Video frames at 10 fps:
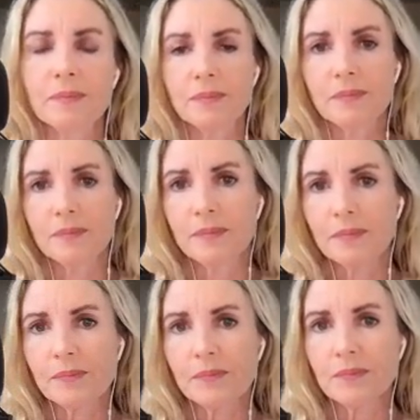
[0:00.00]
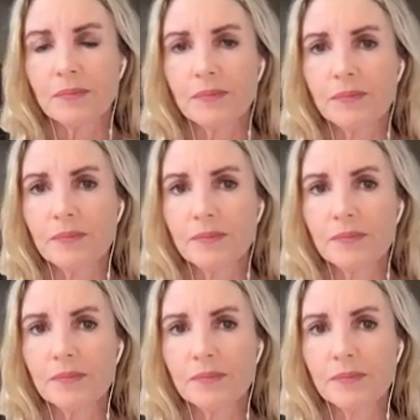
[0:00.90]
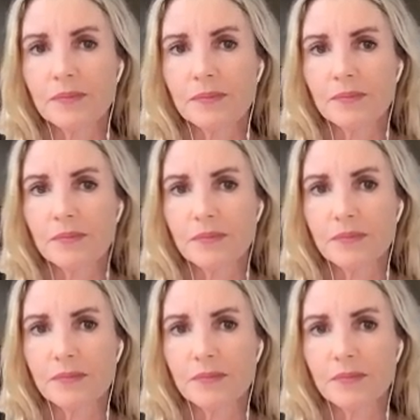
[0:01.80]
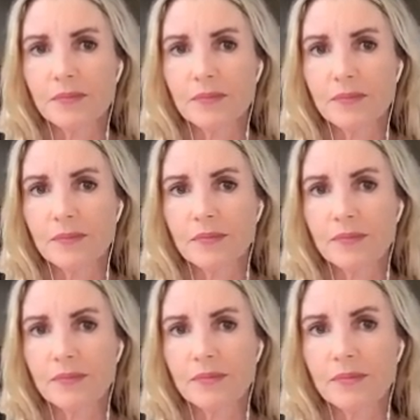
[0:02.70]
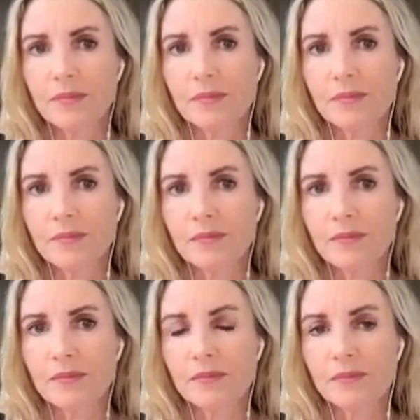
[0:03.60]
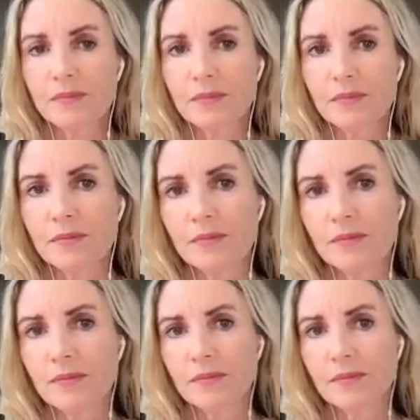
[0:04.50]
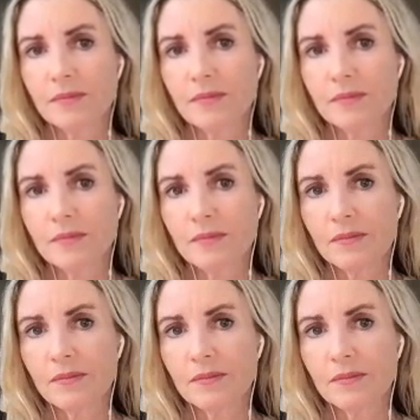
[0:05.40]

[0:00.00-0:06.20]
[no speech]